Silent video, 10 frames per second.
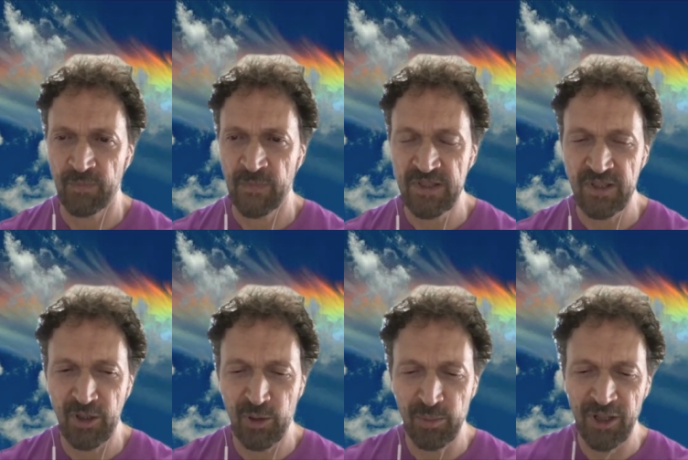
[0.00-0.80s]
As you
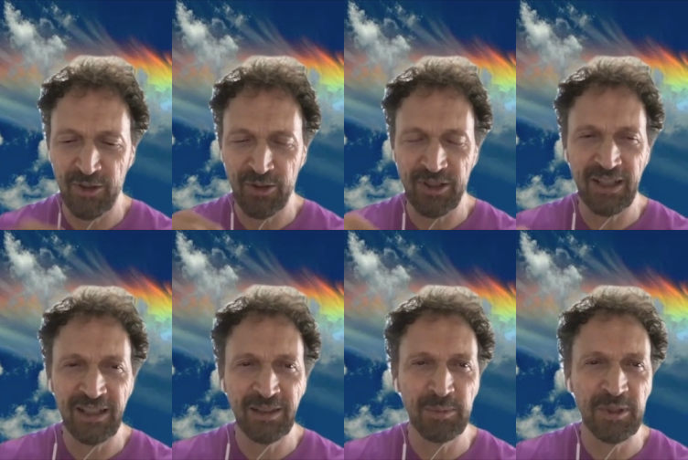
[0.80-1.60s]
go about your
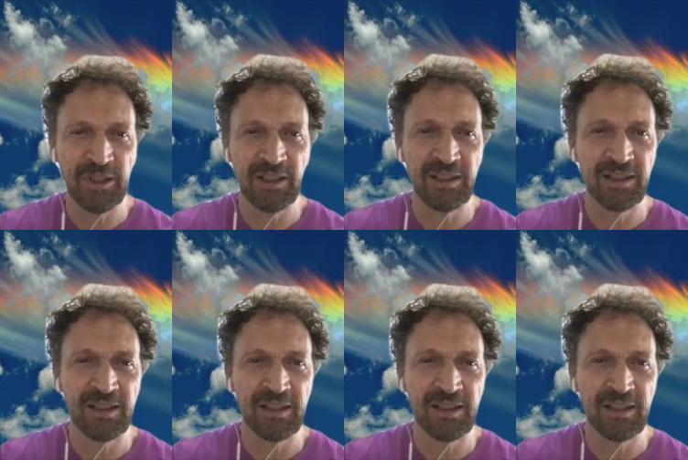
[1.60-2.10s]
day, be